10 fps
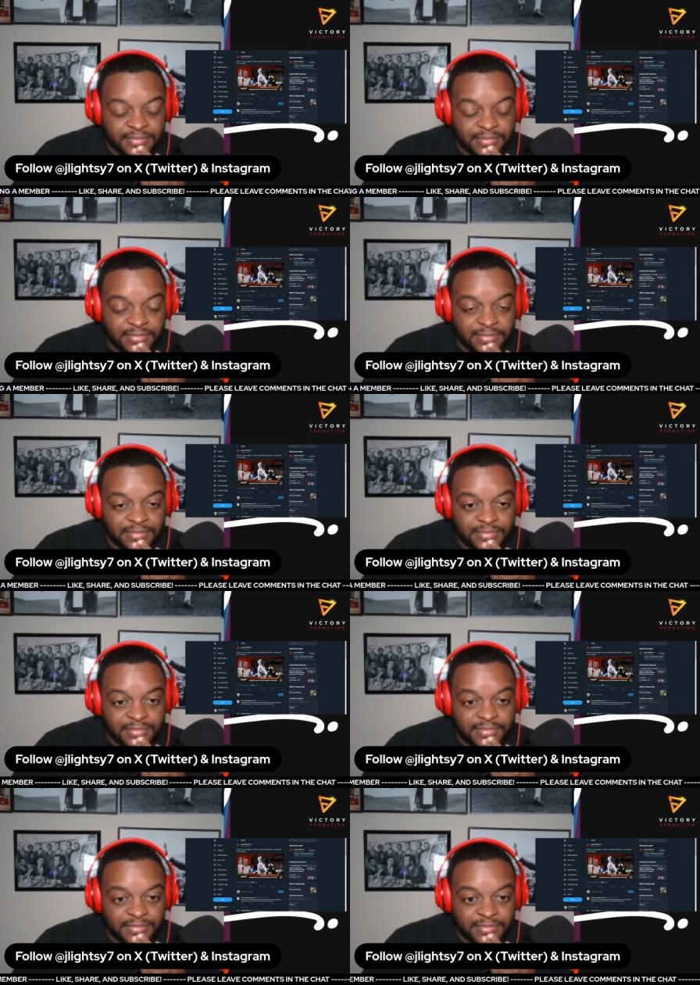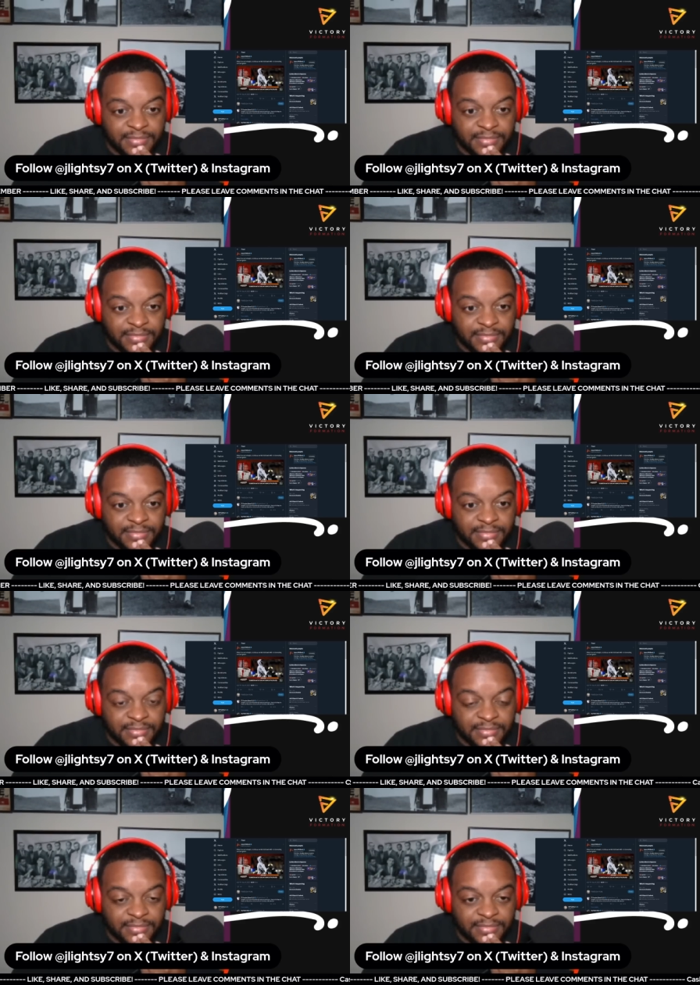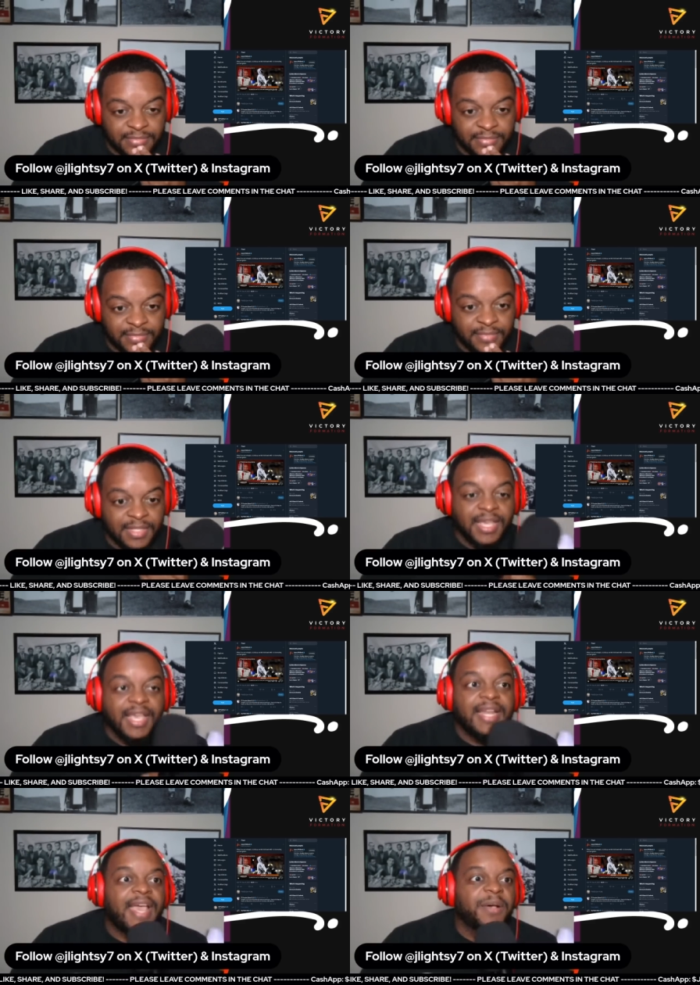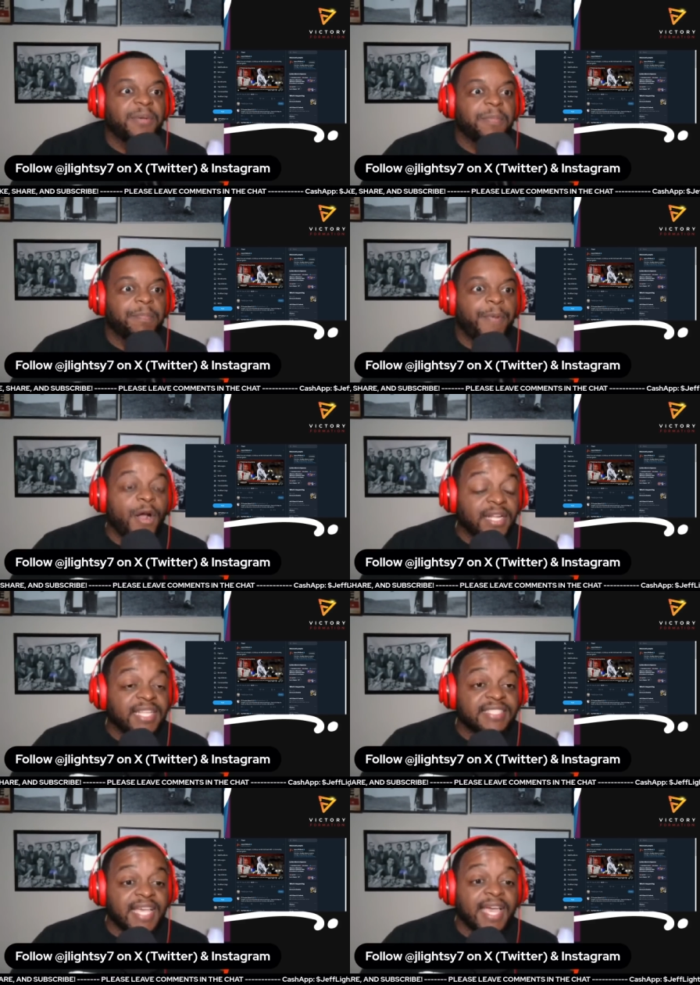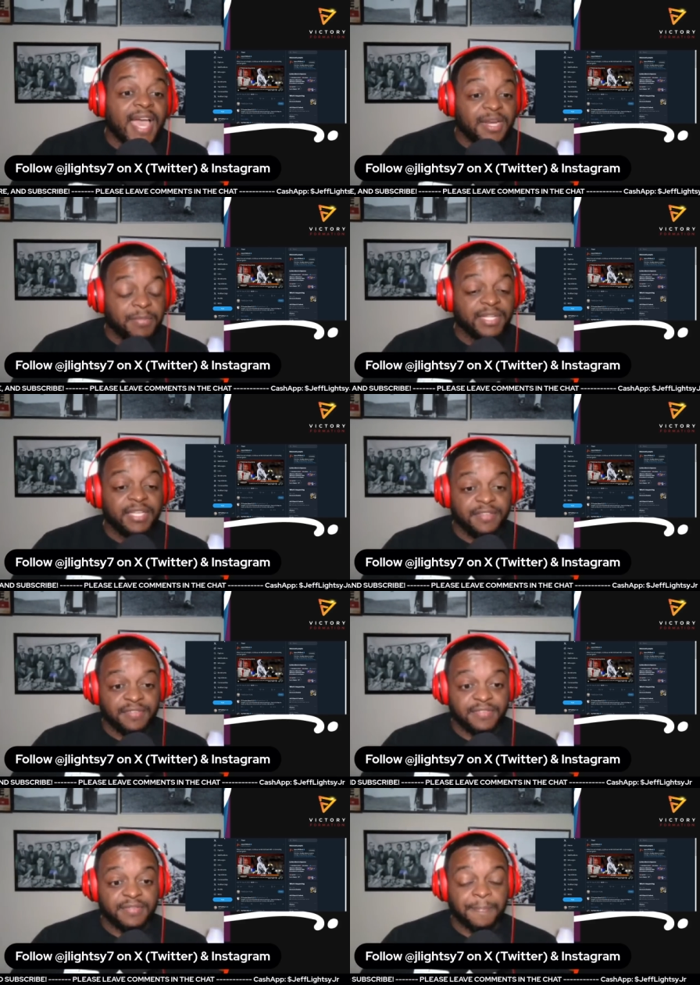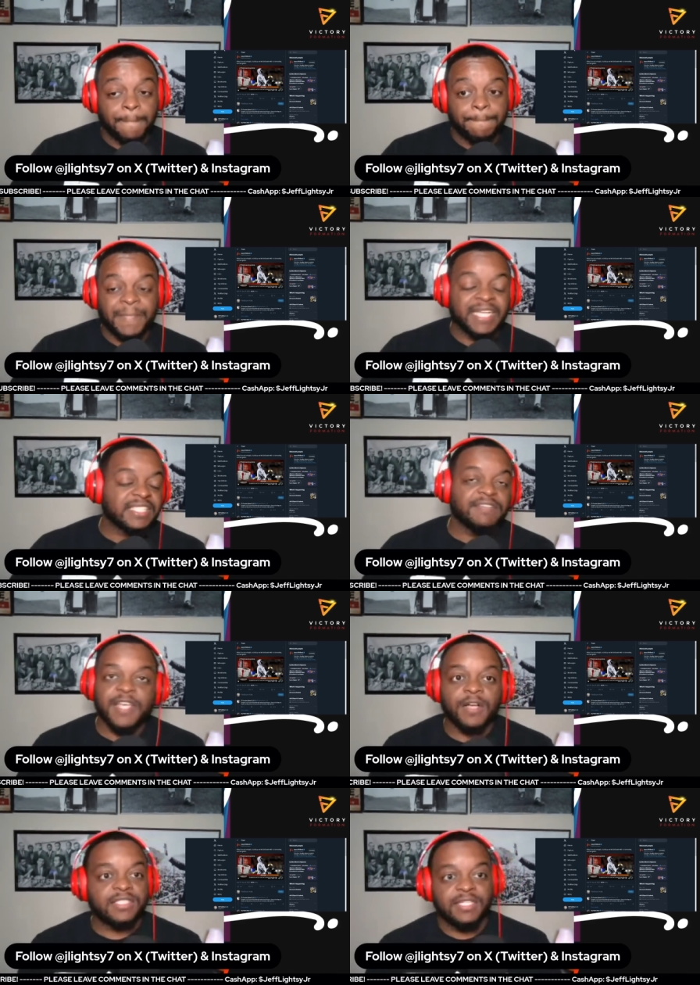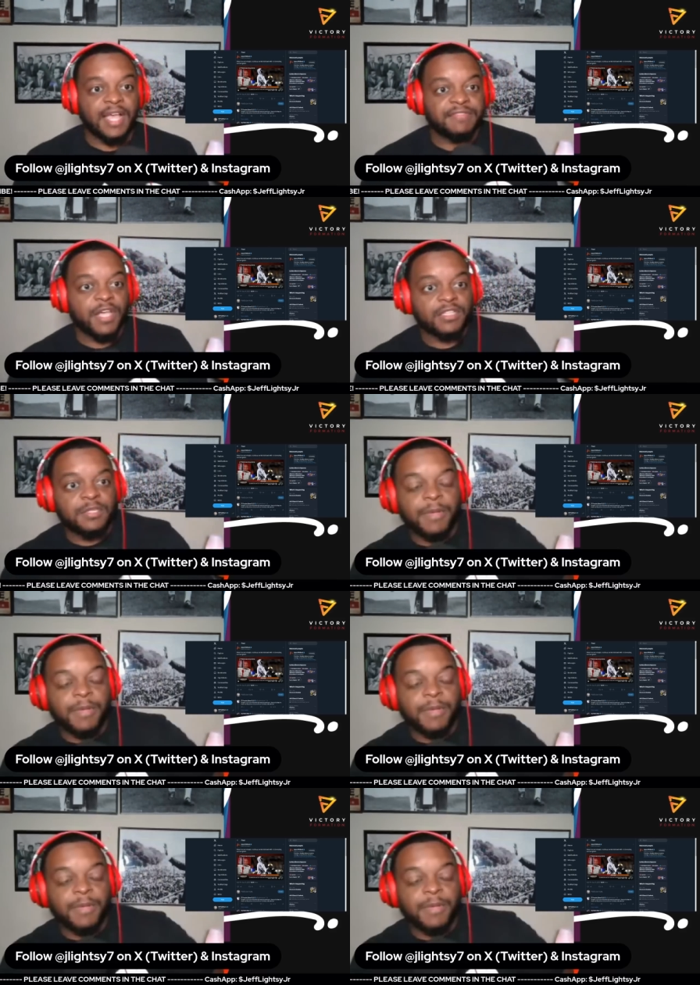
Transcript: uh, hit the transfer portal. Now, part of this I kind of believe because I've talked to, I've talked